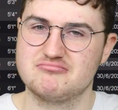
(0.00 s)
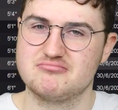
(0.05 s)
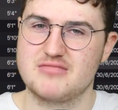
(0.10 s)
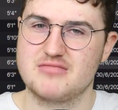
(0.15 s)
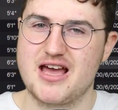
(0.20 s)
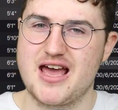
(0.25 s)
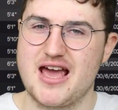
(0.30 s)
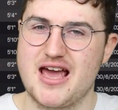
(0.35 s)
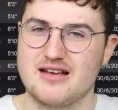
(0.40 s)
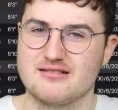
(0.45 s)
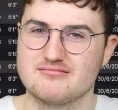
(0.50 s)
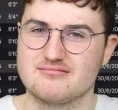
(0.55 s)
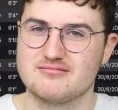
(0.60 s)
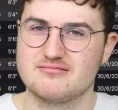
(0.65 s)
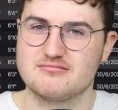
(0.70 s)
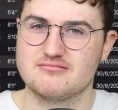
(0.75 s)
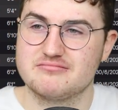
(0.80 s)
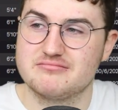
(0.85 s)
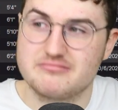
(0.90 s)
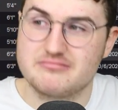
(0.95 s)
Hey,
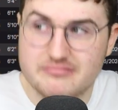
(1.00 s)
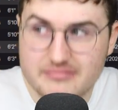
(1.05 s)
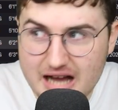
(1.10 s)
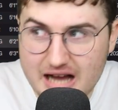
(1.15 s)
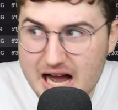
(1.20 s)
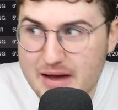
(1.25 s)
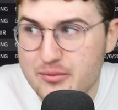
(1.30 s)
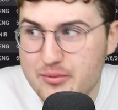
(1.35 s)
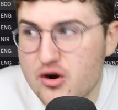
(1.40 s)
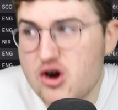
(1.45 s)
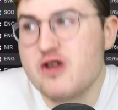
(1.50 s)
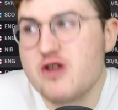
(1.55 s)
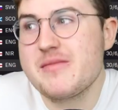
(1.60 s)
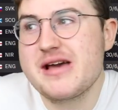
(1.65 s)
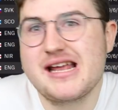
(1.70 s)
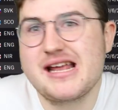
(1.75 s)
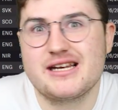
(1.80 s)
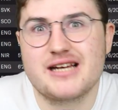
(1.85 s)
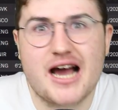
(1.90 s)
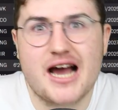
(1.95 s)
I brought him
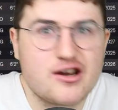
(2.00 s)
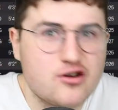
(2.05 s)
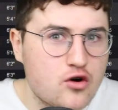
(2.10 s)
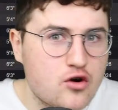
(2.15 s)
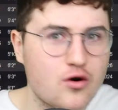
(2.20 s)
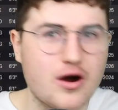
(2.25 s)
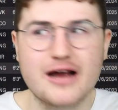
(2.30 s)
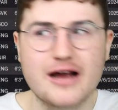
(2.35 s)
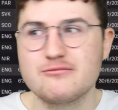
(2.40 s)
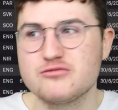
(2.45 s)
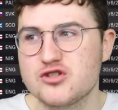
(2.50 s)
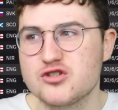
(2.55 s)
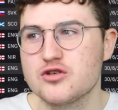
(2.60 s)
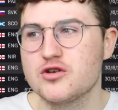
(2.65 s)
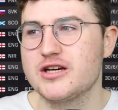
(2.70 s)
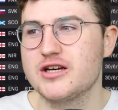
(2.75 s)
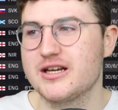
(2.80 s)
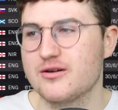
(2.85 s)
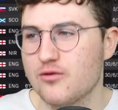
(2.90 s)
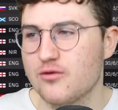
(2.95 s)
in, I know what I'm
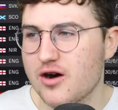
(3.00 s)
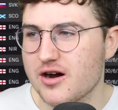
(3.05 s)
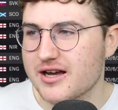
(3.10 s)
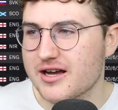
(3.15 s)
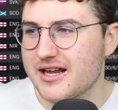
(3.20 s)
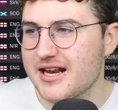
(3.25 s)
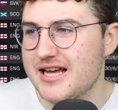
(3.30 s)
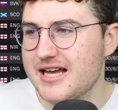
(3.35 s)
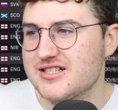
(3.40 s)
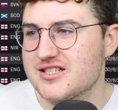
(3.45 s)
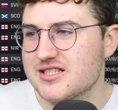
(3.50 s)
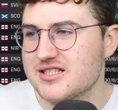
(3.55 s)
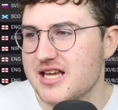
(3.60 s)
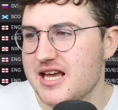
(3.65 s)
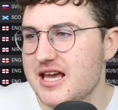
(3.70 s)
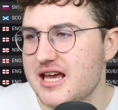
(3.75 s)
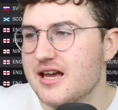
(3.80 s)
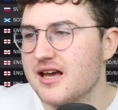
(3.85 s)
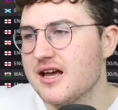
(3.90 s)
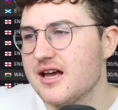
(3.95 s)
doing, what can I
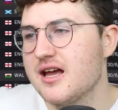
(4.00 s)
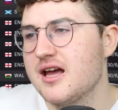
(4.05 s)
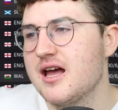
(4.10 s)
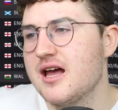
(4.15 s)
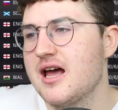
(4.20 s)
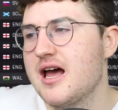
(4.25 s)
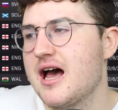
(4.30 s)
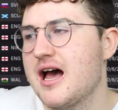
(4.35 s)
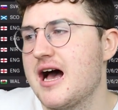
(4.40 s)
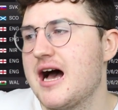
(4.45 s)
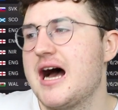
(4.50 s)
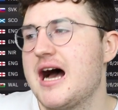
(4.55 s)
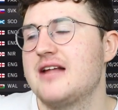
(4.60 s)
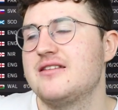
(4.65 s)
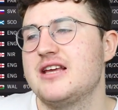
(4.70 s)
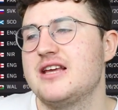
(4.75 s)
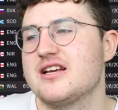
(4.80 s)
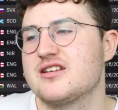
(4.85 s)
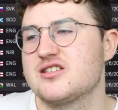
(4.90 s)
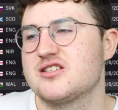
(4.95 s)
say? And
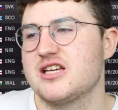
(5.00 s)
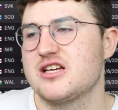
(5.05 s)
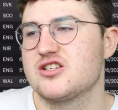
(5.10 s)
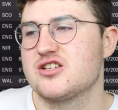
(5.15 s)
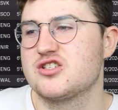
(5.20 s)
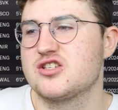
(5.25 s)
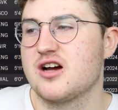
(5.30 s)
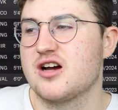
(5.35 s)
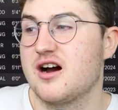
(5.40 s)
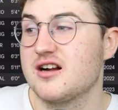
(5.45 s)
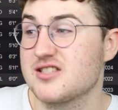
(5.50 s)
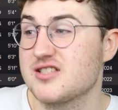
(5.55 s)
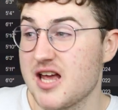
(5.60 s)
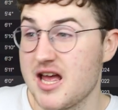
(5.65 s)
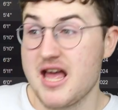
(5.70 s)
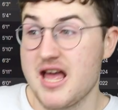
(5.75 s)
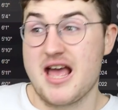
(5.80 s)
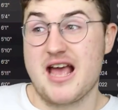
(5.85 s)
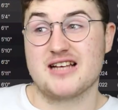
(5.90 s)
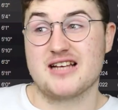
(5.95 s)
the assist chart
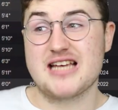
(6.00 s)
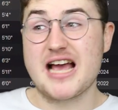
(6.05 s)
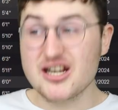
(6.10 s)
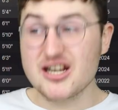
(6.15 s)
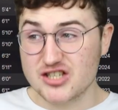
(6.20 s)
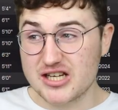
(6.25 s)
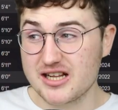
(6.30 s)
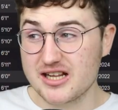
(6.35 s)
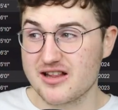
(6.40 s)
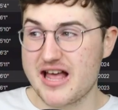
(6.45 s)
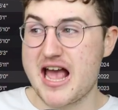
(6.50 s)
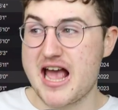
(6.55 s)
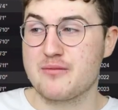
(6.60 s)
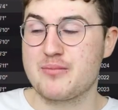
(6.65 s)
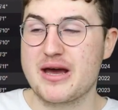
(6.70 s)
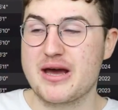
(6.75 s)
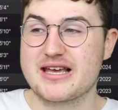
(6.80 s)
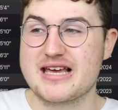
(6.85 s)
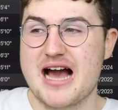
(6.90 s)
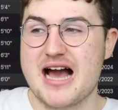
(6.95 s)
is actually led
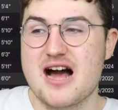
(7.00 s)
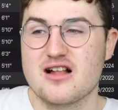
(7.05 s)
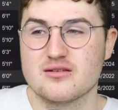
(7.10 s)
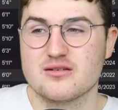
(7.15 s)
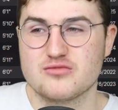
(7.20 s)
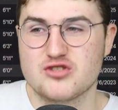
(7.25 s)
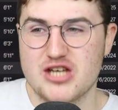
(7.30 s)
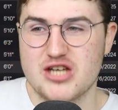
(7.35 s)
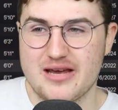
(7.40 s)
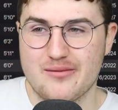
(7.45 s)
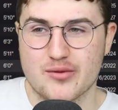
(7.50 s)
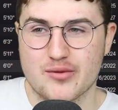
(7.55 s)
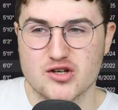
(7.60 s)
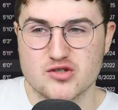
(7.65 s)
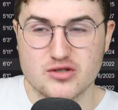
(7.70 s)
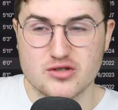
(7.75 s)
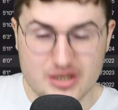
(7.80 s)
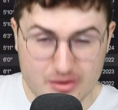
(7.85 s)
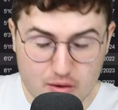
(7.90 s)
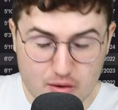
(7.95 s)
by Calum Chambers,
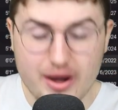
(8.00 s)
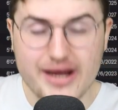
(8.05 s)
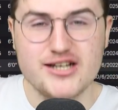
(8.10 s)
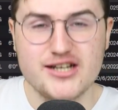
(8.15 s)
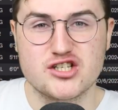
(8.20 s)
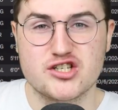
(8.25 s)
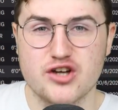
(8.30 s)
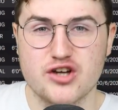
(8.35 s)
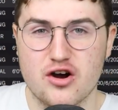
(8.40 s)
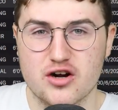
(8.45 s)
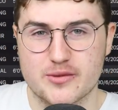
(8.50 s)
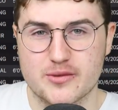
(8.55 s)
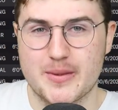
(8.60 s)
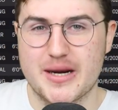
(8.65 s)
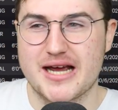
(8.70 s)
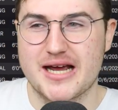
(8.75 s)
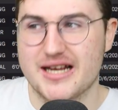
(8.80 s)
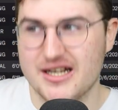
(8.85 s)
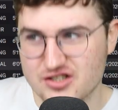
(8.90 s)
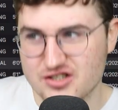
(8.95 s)
which I'm quite shocked
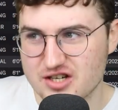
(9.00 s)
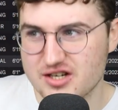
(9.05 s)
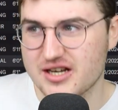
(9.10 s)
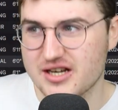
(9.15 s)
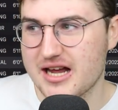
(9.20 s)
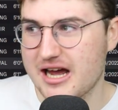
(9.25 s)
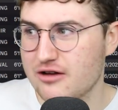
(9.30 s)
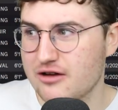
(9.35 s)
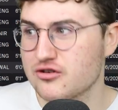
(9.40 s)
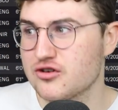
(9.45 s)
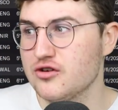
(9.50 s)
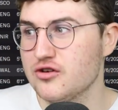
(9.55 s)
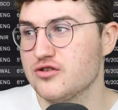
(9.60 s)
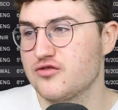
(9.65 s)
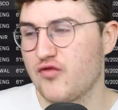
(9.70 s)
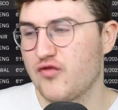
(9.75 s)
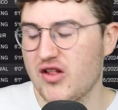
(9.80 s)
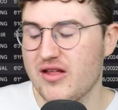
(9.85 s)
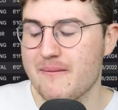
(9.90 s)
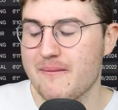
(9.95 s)
by considering how good
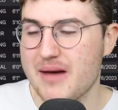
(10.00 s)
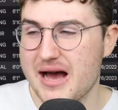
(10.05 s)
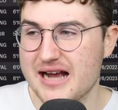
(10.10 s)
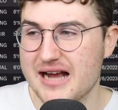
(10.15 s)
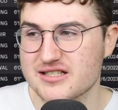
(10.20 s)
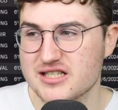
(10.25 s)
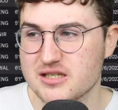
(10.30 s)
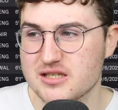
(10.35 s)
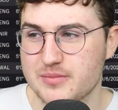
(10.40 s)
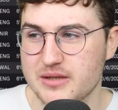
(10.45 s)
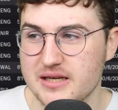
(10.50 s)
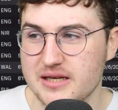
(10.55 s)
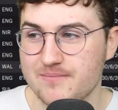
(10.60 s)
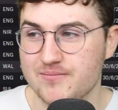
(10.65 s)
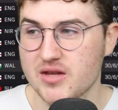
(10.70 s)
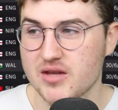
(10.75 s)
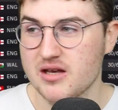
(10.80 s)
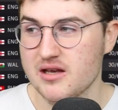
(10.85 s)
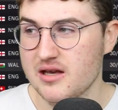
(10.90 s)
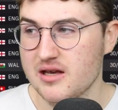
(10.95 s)
Philippe Max has been.
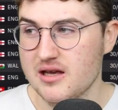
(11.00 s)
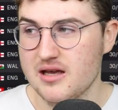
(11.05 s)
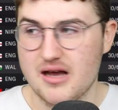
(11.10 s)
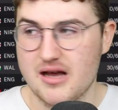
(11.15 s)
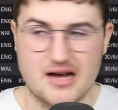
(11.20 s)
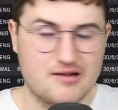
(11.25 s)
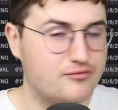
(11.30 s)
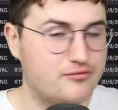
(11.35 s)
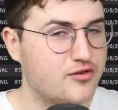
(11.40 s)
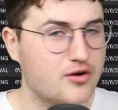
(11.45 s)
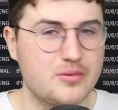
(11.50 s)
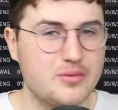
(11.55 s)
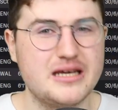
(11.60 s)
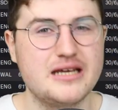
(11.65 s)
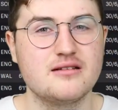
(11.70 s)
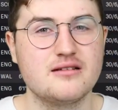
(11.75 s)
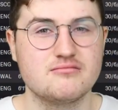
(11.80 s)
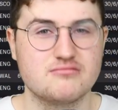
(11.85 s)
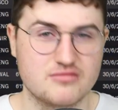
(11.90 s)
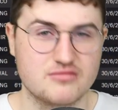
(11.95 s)
And for
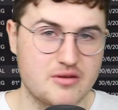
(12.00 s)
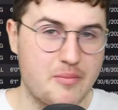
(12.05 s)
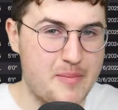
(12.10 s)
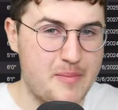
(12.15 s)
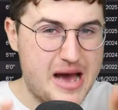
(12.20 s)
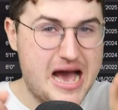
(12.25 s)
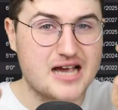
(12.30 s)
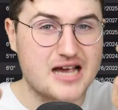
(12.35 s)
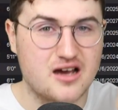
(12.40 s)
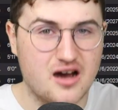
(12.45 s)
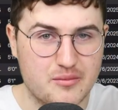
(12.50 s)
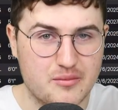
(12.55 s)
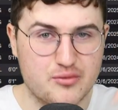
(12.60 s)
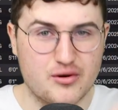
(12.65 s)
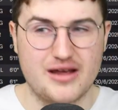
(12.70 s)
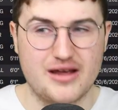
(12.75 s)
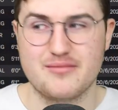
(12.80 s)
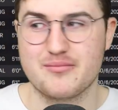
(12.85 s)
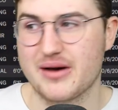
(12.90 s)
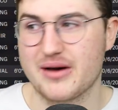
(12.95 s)
being the backup
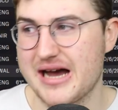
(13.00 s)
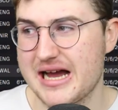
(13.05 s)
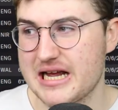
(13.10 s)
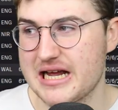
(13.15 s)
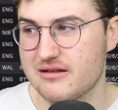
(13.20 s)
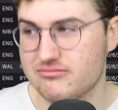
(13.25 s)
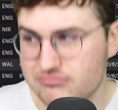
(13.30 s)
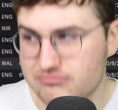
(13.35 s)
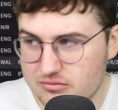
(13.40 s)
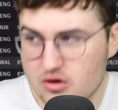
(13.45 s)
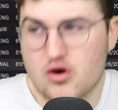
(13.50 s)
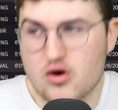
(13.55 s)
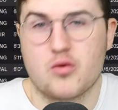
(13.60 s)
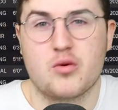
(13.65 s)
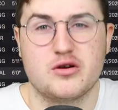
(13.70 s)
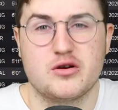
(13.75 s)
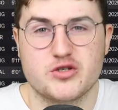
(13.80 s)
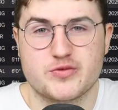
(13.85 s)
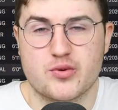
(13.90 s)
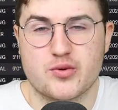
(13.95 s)
right back, or
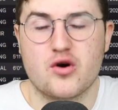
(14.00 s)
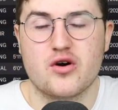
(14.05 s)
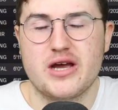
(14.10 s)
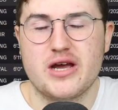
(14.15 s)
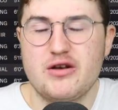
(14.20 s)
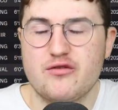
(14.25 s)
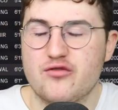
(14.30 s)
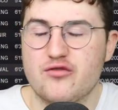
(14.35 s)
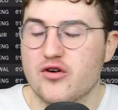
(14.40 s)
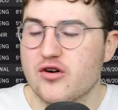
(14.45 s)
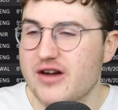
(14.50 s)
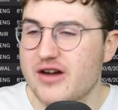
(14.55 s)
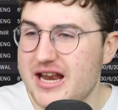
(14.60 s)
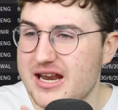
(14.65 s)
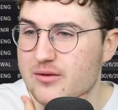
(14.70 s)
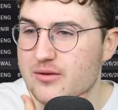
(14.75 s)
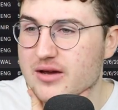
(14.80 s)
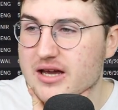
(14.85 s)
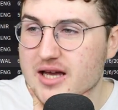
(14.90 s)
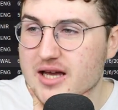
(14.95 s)
what he's brought in for
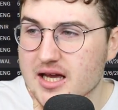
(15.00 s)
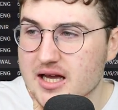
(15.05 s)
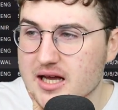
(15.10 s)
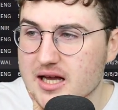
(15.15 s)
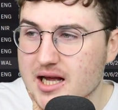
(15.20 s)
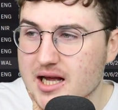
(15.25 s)
anyway,